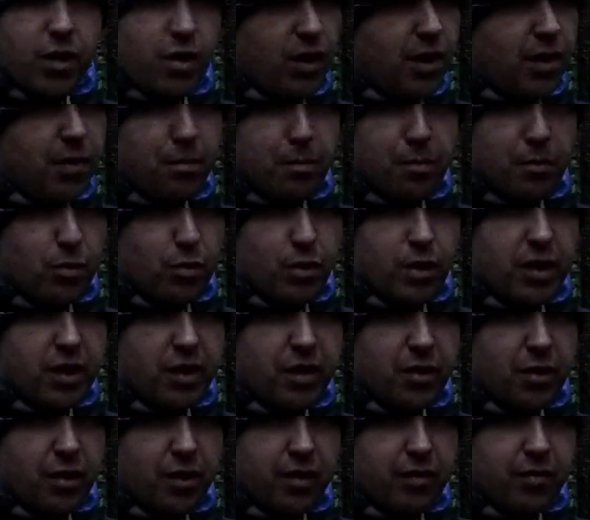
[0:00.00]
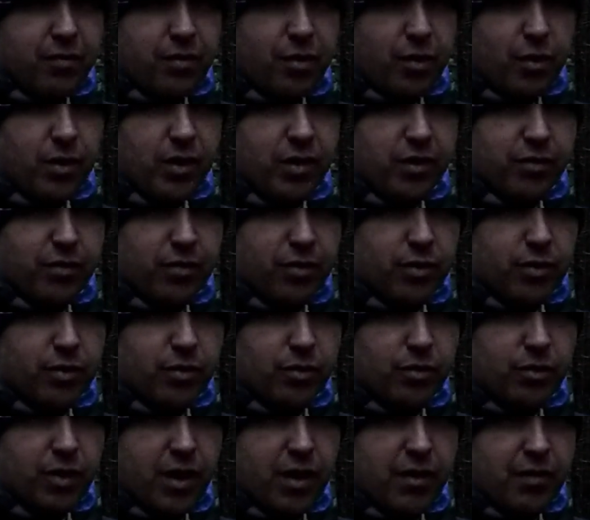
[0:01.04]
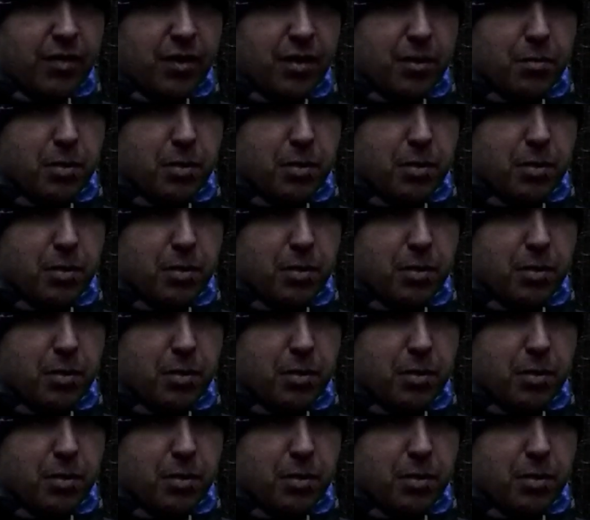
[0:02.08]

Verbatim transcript: I'm really not a forest photographer,